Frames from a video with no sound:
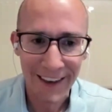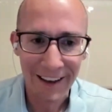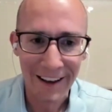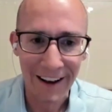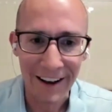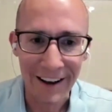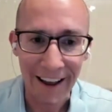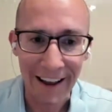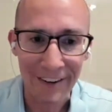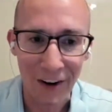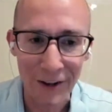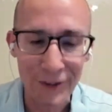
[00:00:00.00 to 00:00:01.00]
And
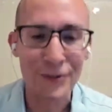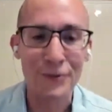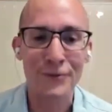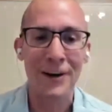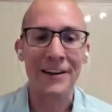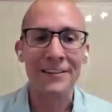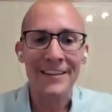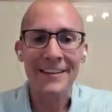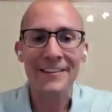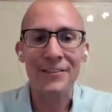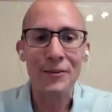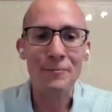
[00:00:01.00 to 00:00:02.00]
also, finally,
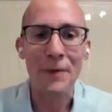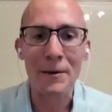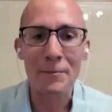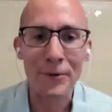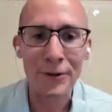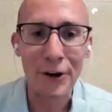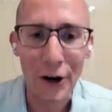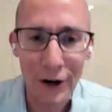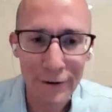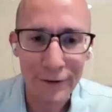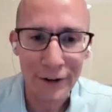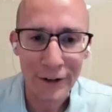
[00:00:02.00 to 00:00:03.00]
he's the member
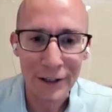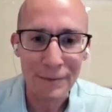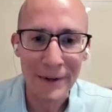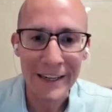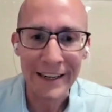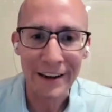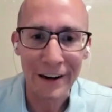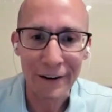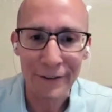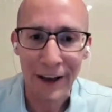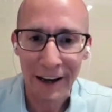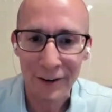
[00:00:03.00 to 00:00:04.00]
of the committee of
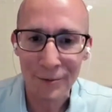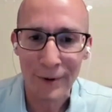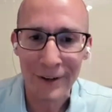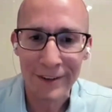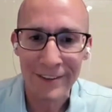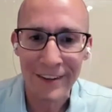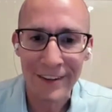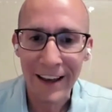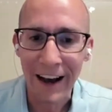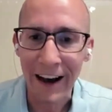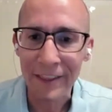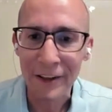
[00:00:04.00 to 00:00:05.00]
the experts
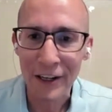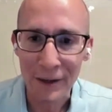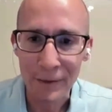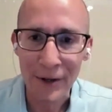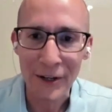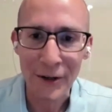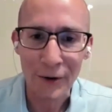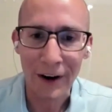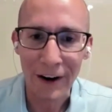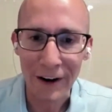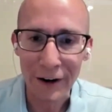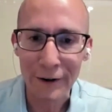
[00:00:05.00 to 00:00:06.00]
on the Camino
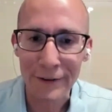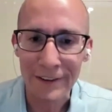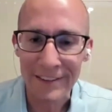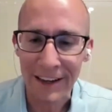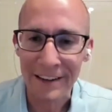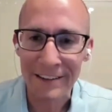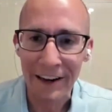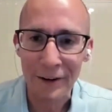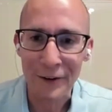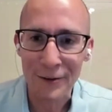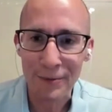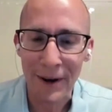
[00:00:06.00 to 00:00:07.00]
of Santiago,
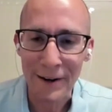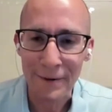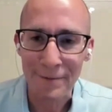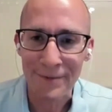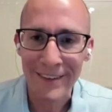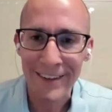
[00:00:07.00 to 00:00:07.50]
Spain.